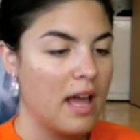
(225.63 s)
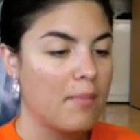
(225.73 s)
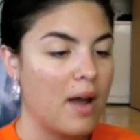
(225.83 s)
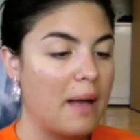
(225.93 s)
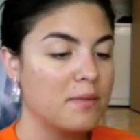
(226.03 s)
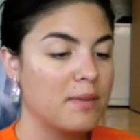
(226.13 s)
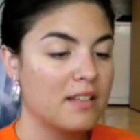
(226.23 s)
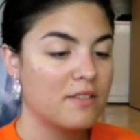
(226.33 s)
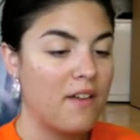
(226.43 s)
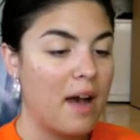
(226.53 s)
Perhaps
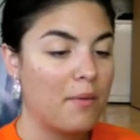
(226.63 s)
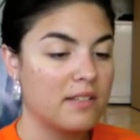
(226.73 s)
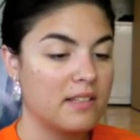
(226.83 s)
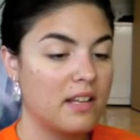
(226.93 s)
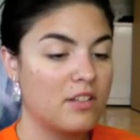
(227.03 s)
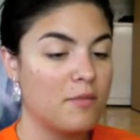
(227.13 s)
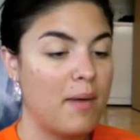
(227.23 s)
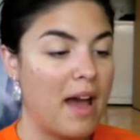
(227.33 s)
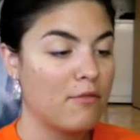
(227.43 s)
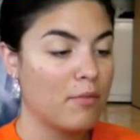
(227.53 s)
because fat was in such a
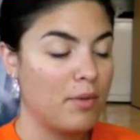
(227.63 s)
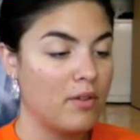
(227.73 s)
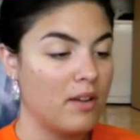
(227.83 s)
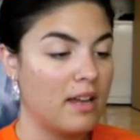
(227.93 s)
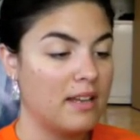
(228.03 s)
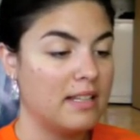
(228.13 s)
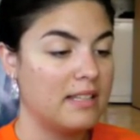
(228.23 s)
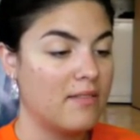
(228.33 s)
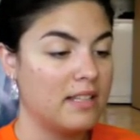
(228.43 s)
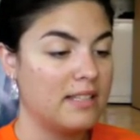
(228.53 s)
bad repute in
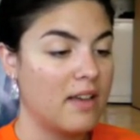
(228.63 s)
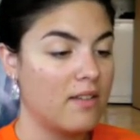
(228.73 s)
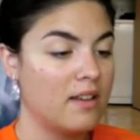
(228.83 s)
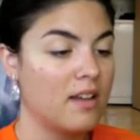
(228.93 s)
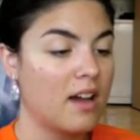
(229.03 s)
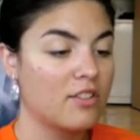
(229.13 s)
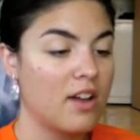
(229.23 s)
1977, Dr.